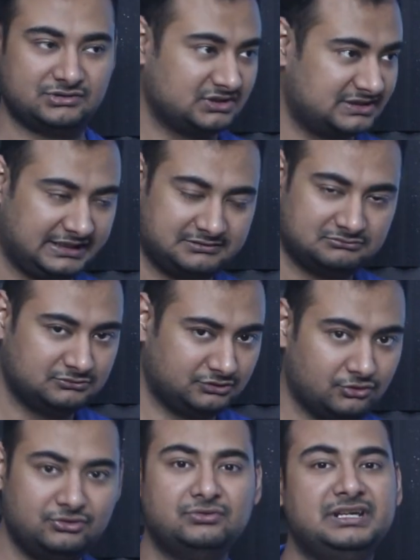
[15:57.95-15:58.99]
you just like
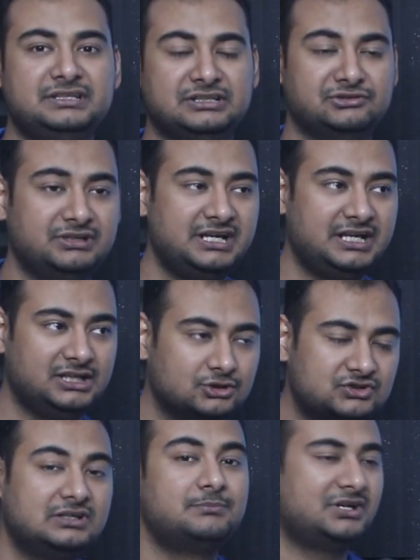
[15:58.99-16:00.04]
don't do anything to it,
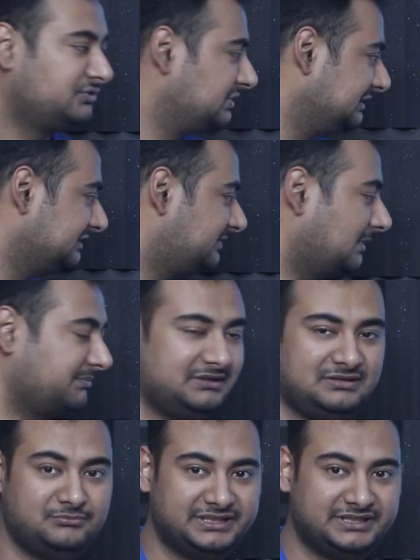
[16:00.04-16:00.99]
you're still producing this puppy,